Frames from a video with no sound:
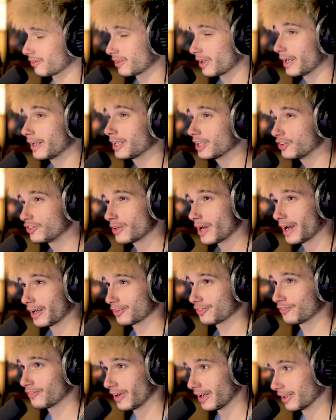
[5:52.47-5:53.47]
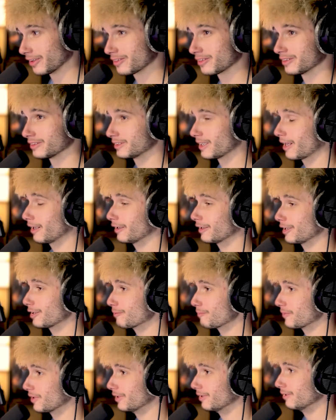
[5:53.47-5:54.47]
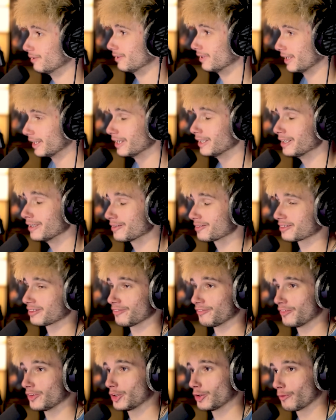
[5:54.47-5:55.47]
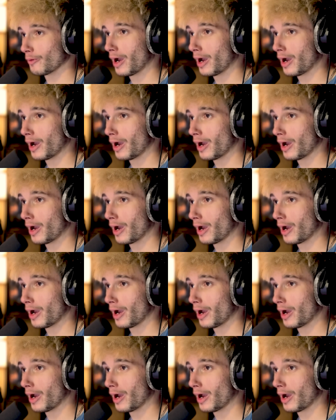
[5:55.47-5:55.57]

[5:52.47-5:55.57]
getting in Jack's face and telling him that he needs to figure